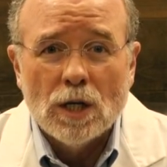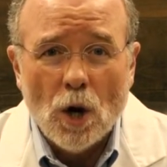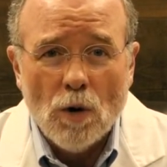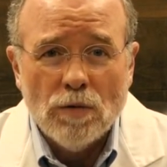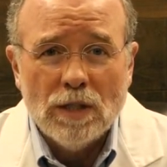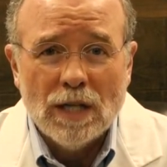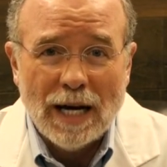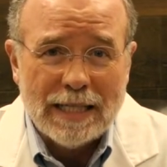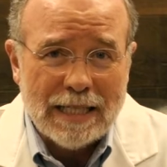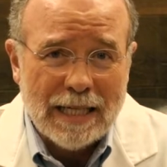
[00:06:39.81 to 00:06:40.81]

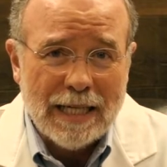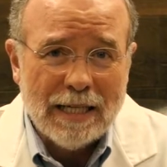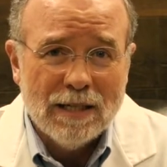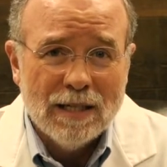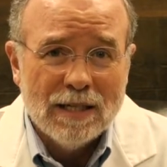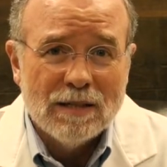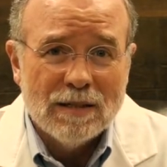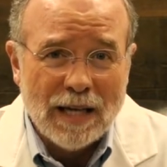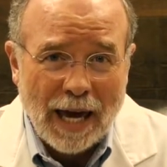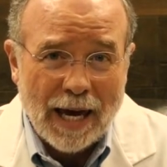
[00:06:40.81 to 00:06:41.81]
COVID-19
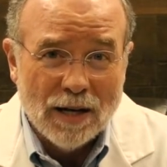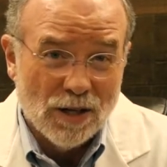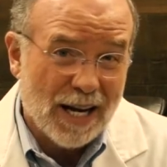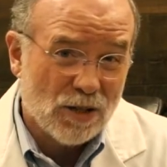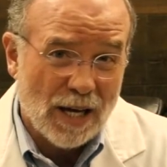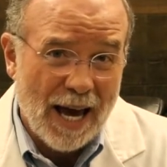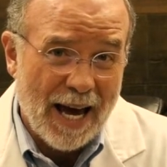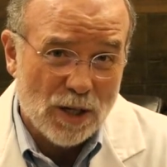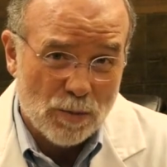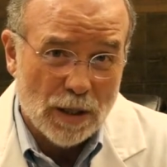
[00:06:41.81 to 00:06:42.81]
can, and actually
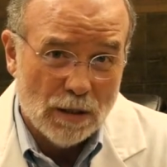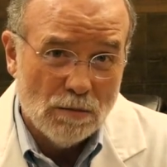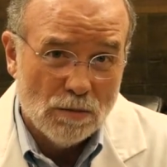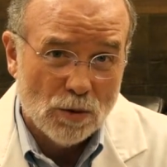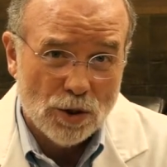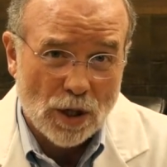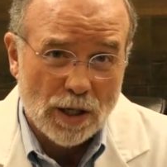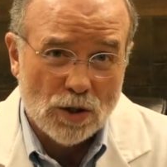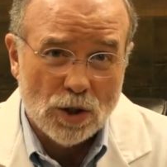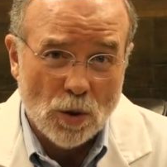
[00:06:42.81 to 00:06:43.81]
has been, there are
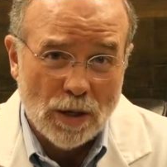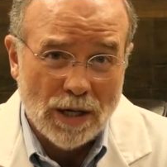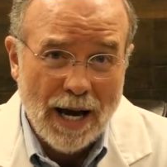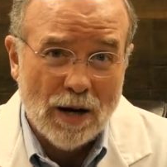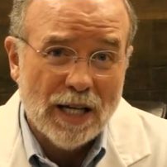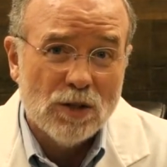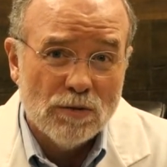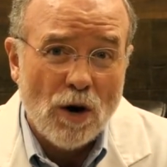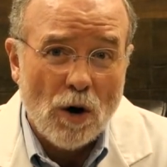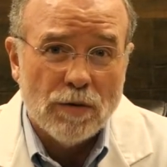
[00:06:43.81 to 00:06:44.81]
studies that are showing it now, it's
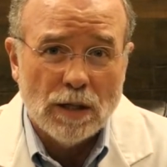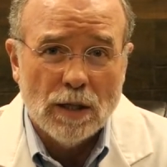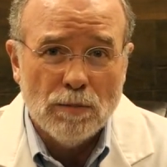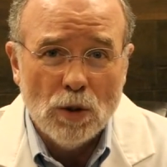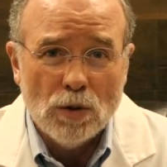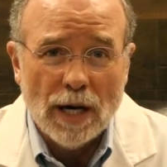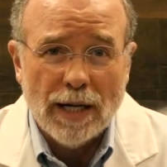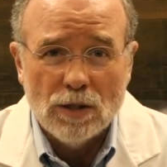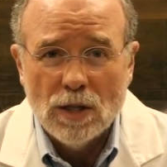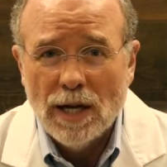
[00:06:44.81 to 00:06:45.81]
evolving, it
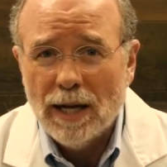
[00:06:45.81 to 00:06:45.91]
mutates.